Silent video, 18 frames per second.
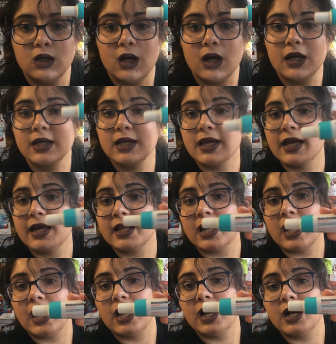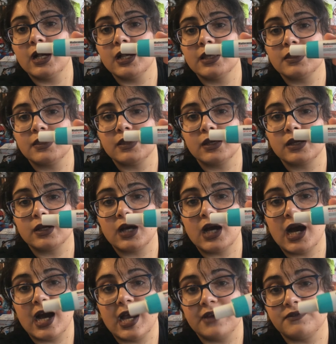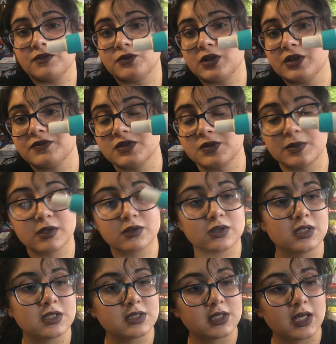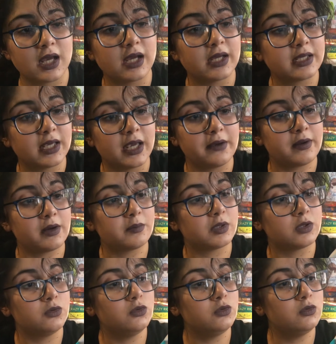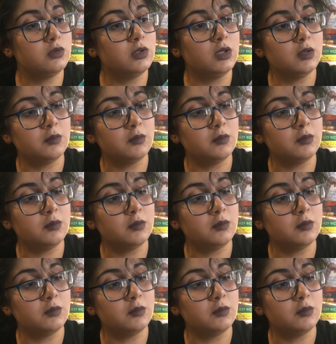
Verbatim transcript: Again, I think Ivan raves about this. I can't remember who,